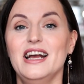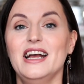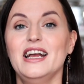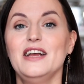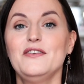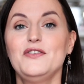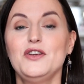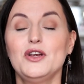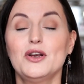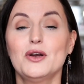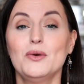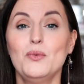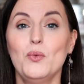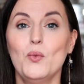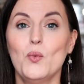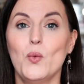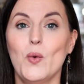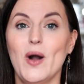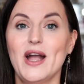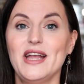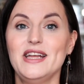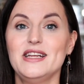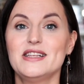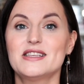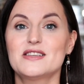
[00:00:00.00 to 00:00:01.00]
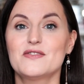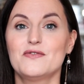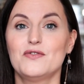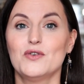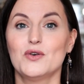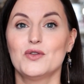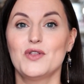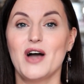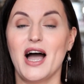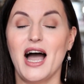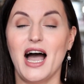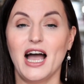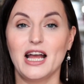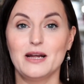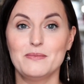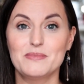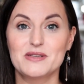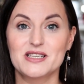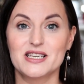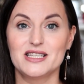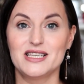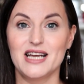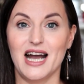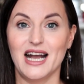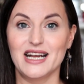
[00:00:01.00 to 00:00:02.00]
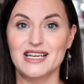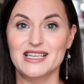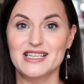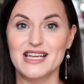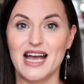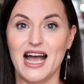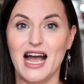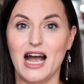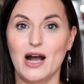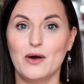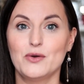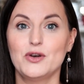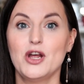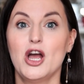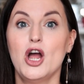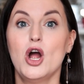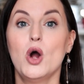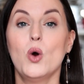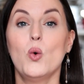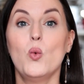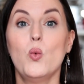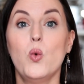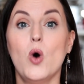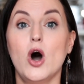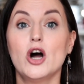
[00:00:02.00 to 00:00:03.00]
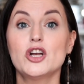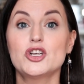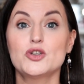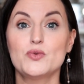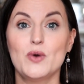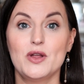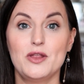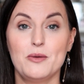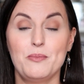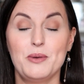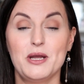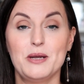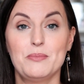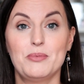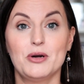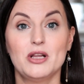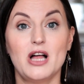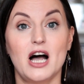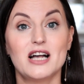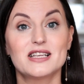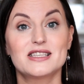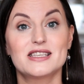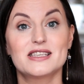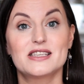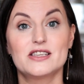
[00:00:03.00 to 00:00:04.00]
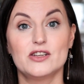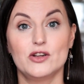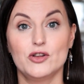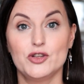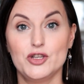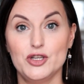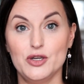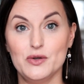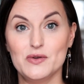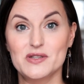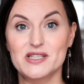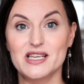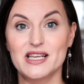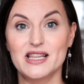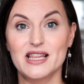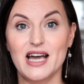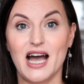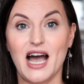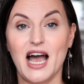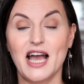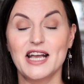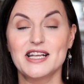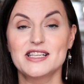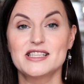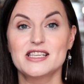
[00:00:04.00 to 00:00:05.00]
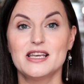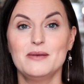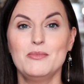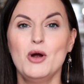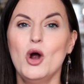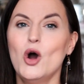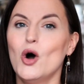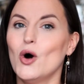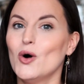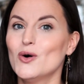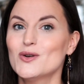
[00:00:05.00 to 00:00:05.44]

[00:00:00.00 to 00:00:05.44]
If you can wait for the hype to die down, watch whether people are still using that item.